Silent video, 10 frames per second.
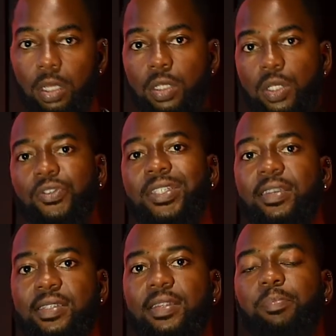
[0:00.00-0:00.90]
So if you take
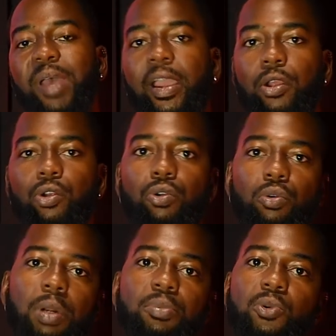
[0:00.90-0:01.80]
a step back,
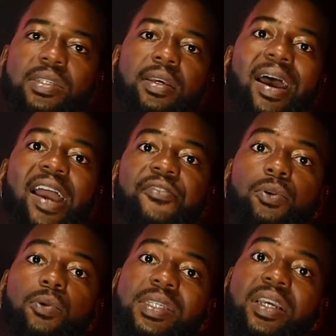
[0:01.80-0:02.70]
remember we said high
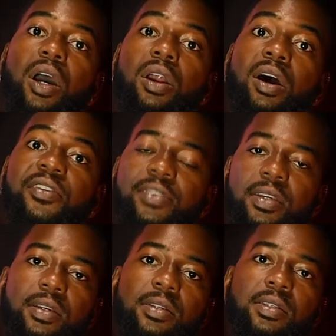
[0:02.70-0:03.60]
frequency cutoff
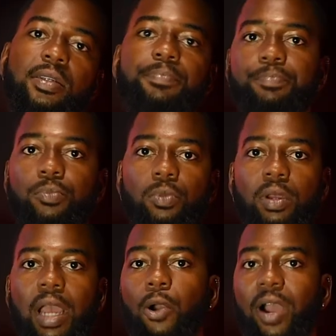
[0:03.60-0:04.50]
is
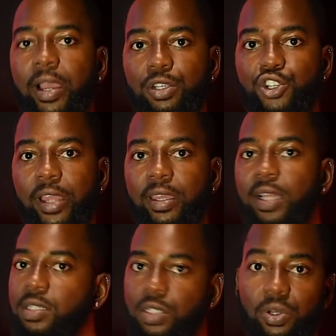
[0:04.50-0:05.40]
how high the track
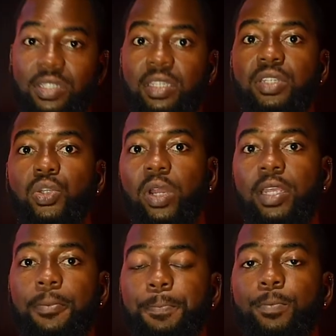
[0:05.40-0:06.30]
gets. So does it hit
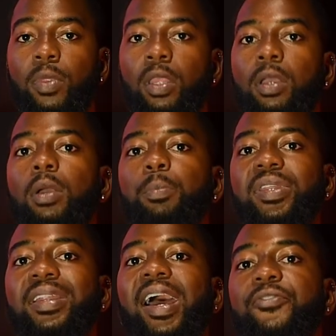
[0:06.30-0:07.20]
20? But
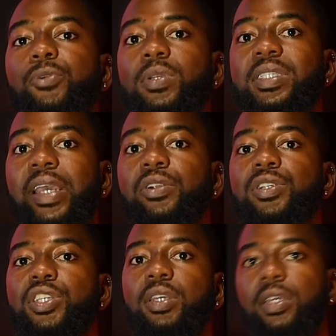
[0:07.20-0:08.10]
then high frequency
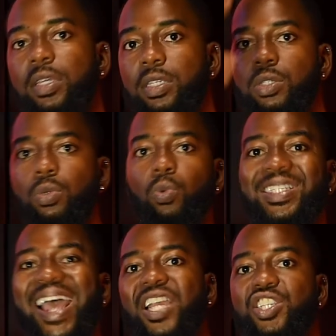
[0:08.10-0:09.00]
energy is what's
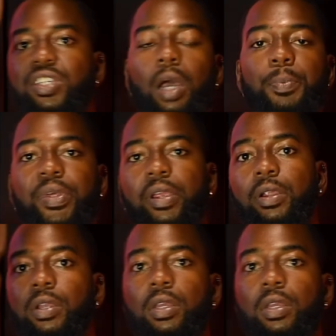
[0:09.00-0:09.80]
actually up there.